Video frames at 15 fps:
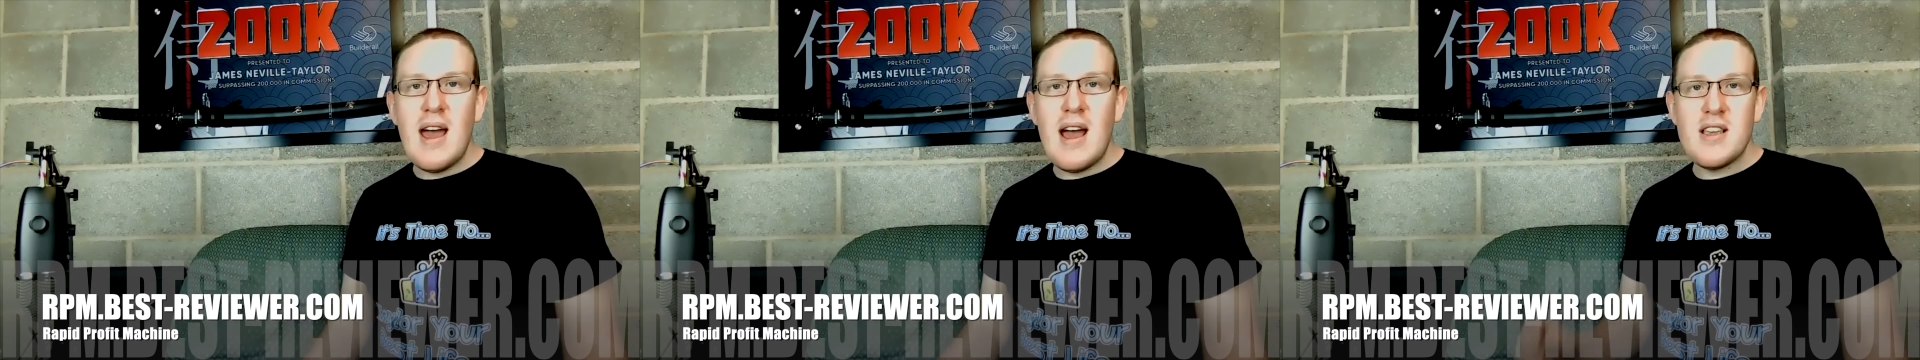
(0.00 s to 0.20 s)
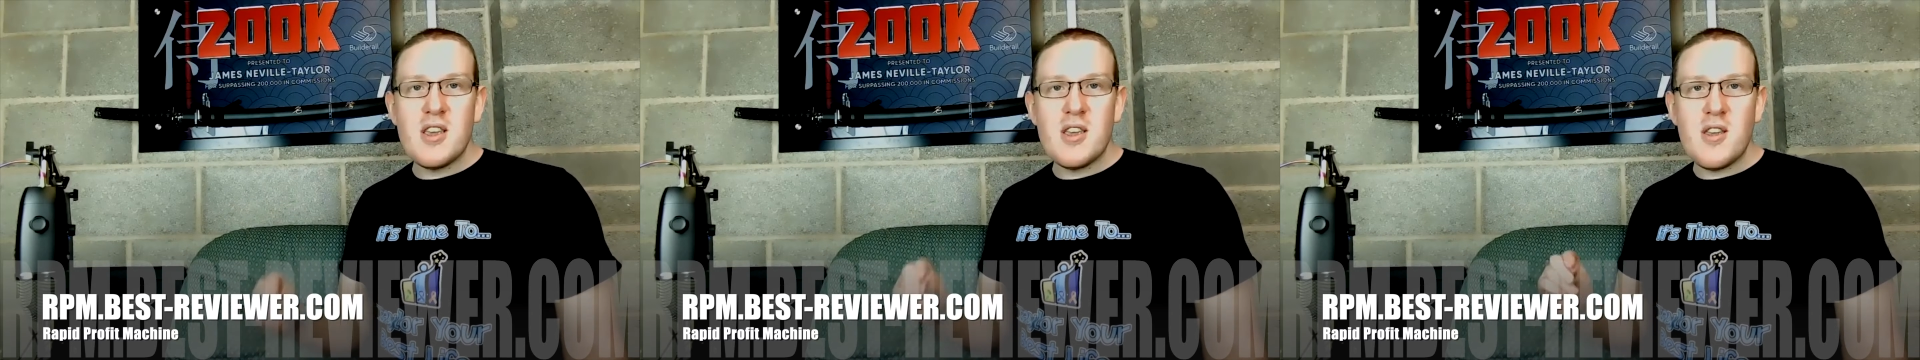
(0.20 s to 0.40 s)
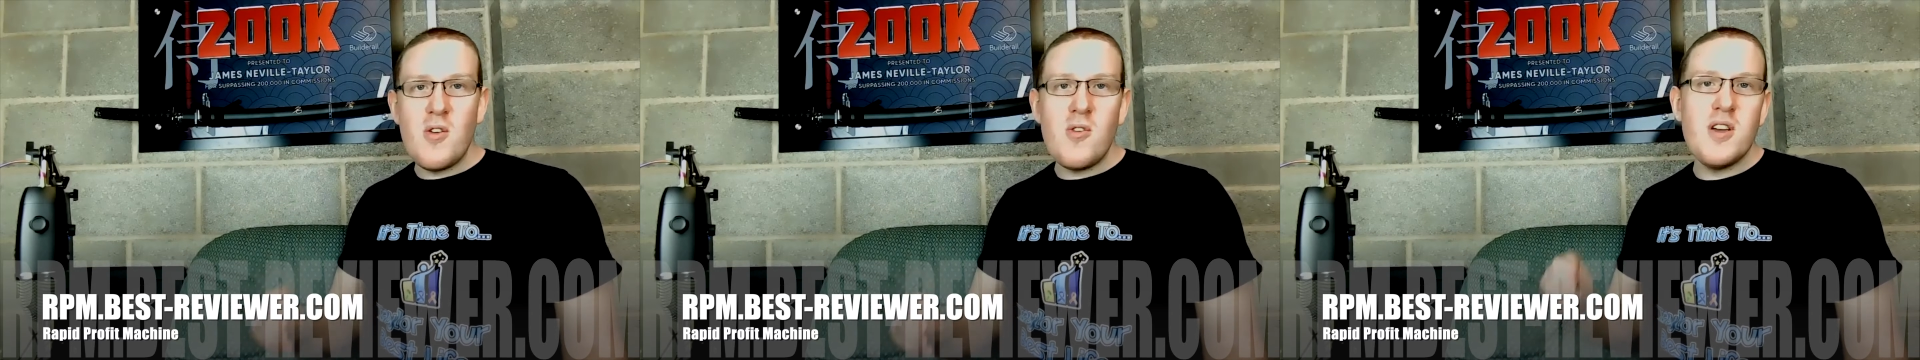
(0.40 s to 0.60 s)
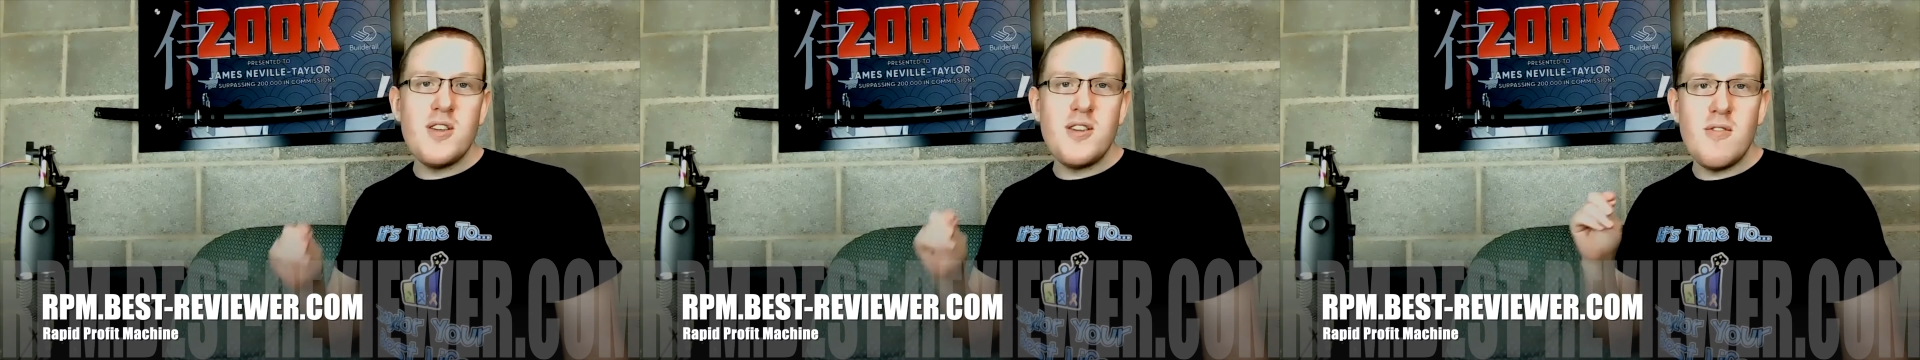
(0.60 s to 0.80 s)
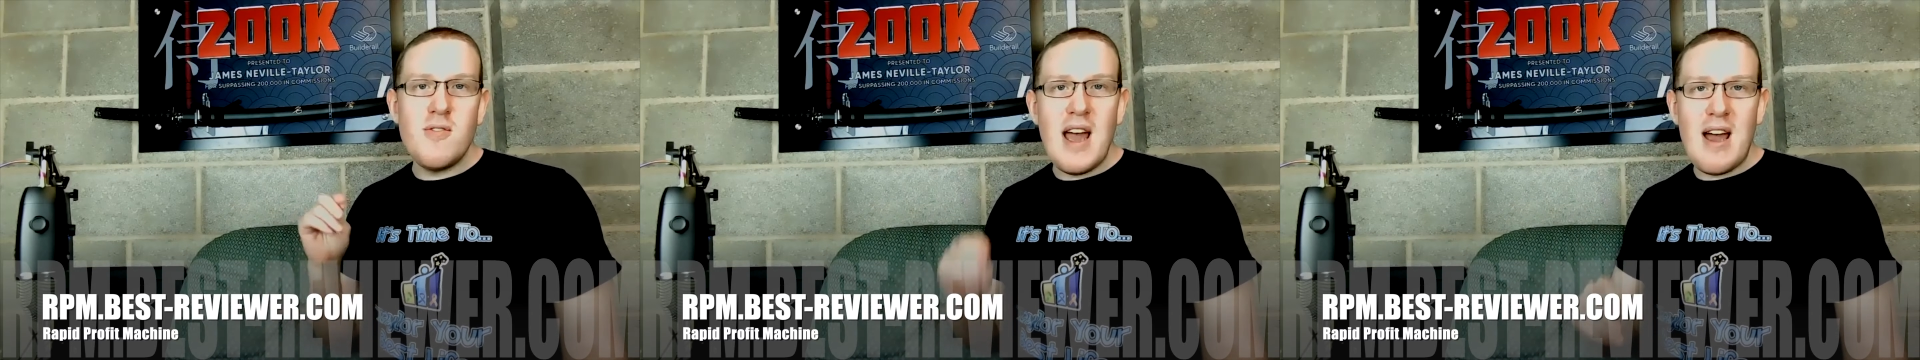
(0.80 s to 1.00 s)
as soon
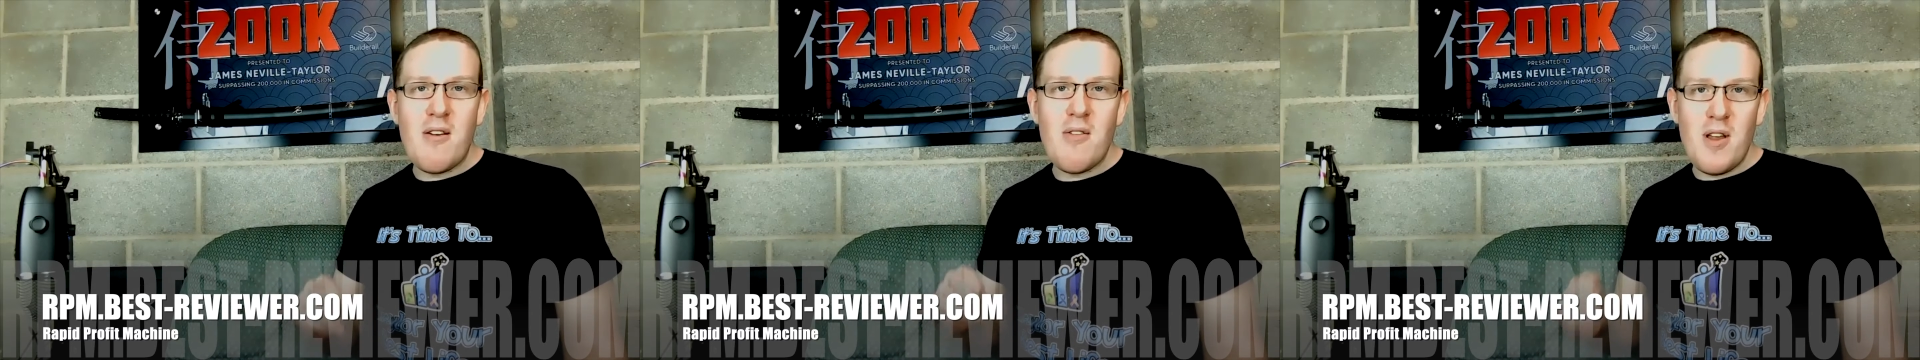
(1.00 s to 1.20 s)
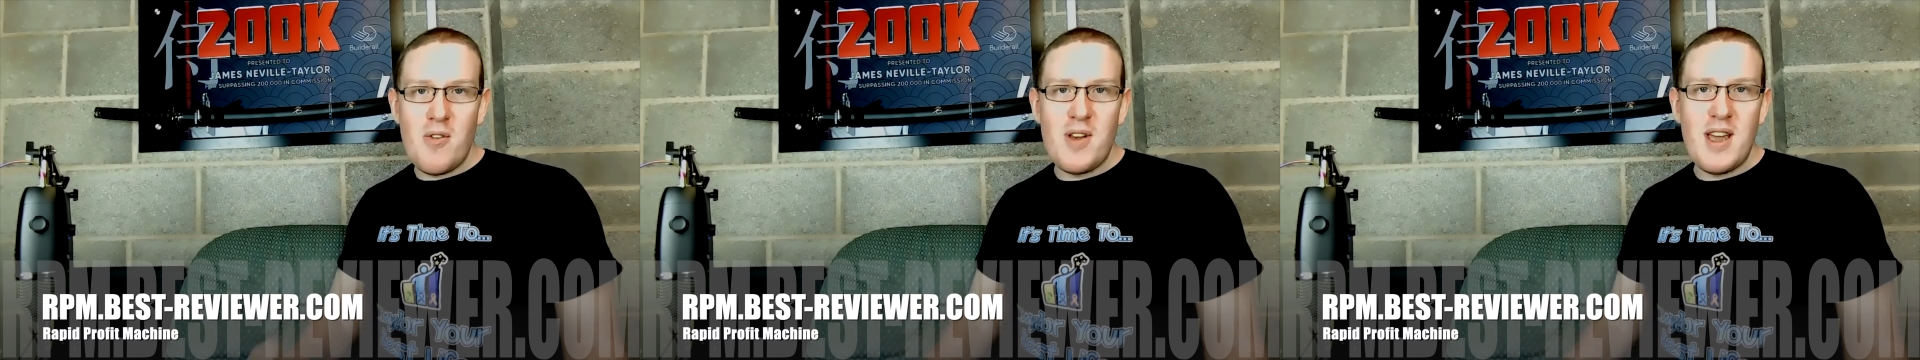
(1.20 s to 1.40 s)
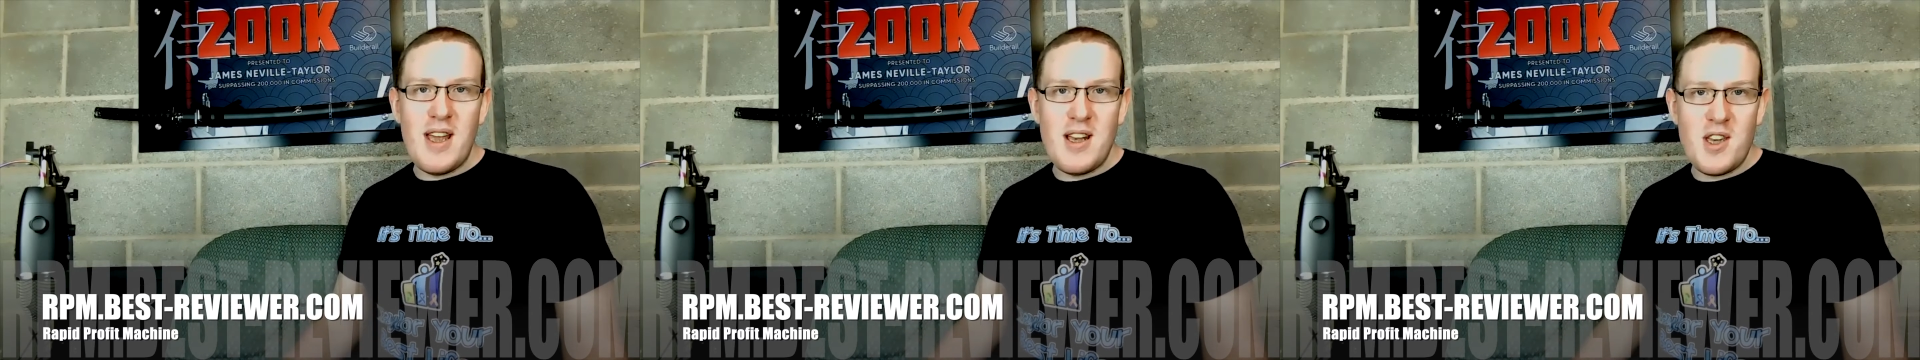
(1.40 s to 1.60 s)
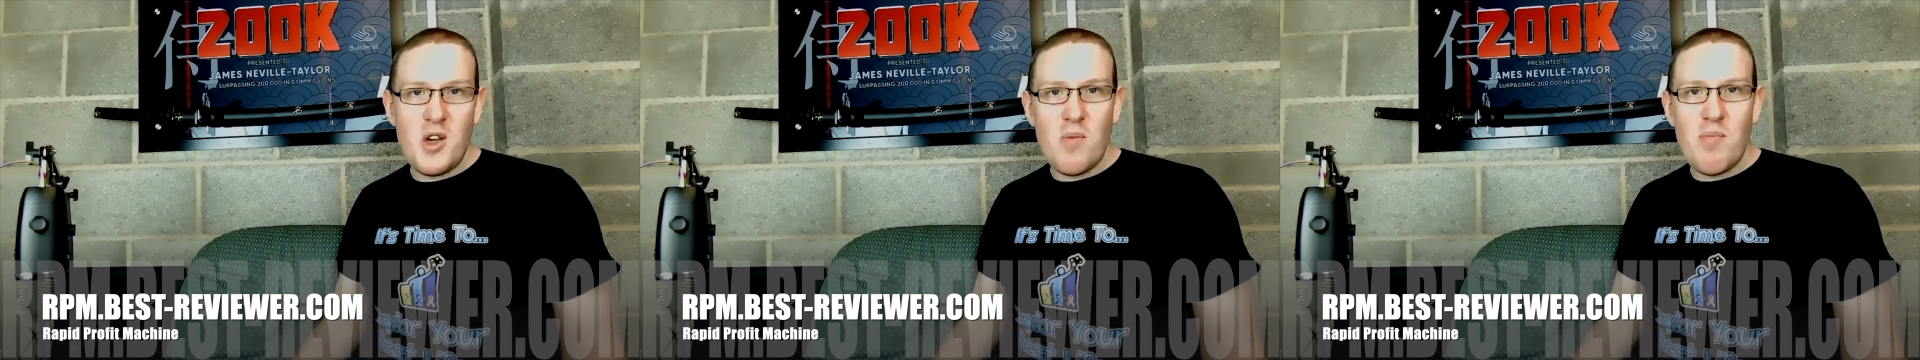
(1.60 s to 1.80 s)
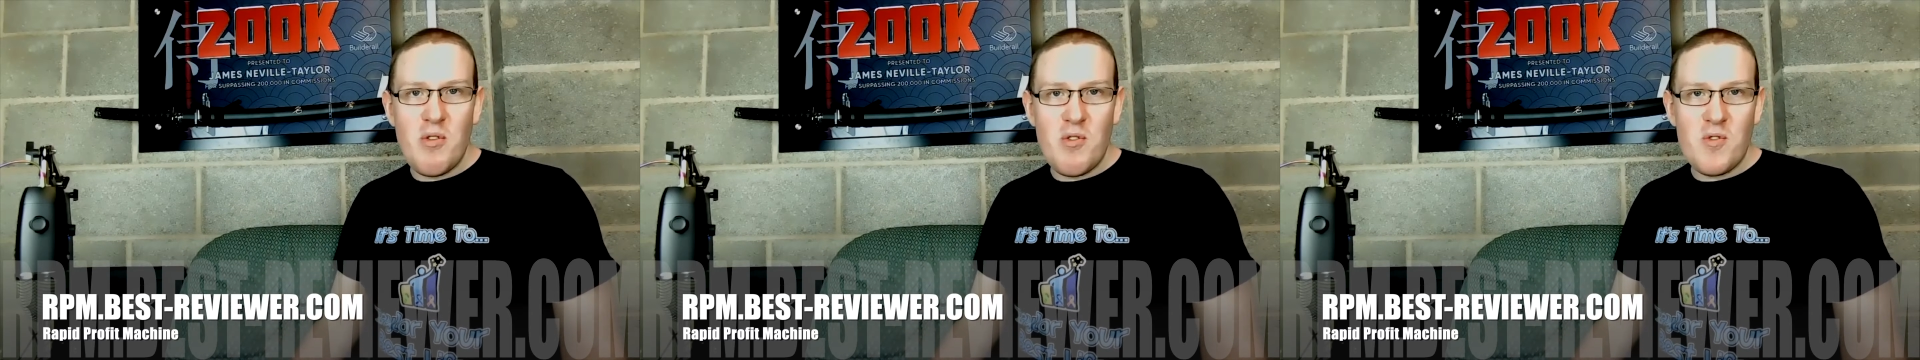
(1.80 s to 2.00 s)
as you download it into
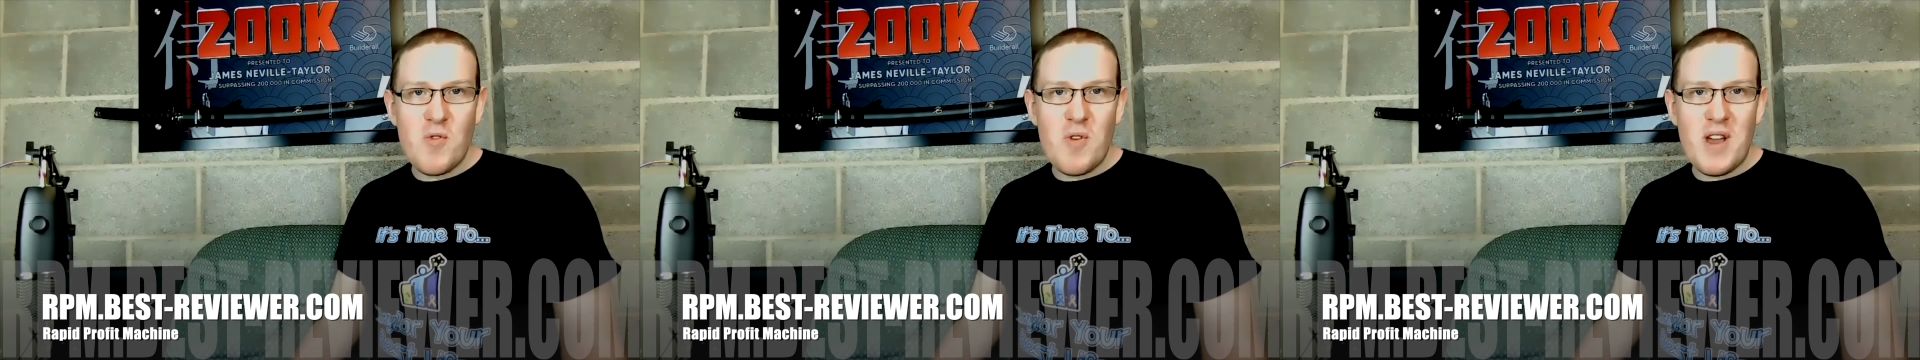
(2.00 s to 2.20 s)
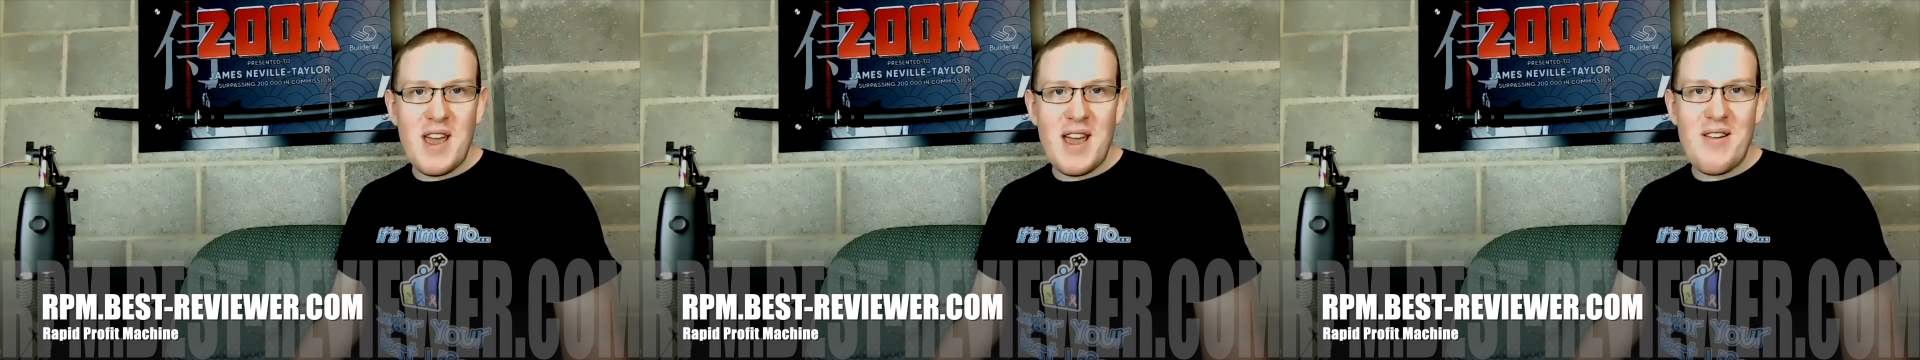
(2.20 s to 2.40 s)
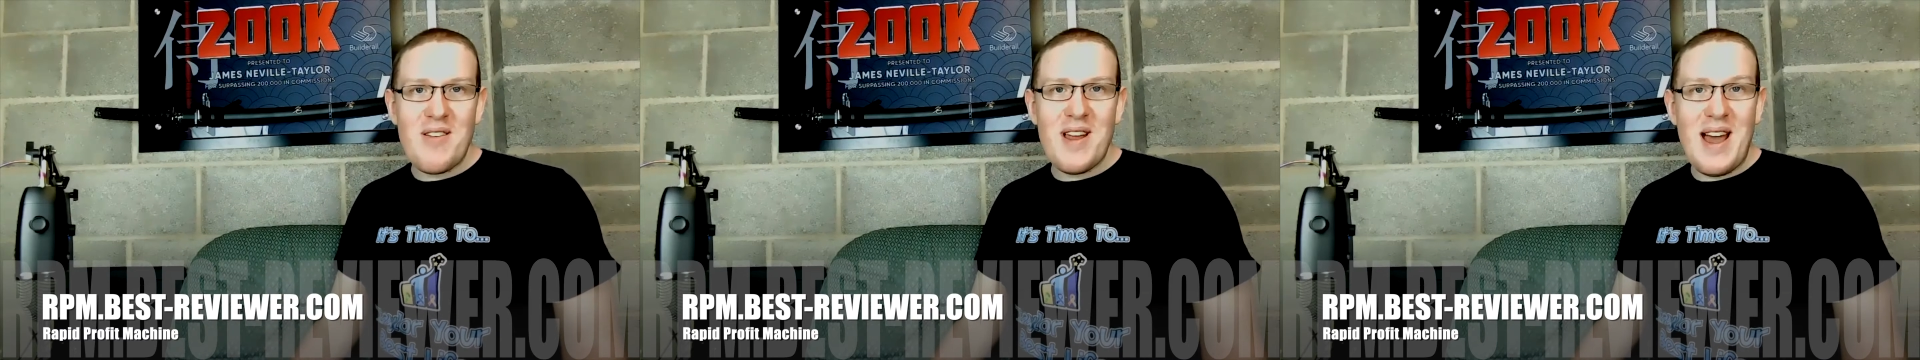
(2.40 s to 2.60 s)
your Builderall account.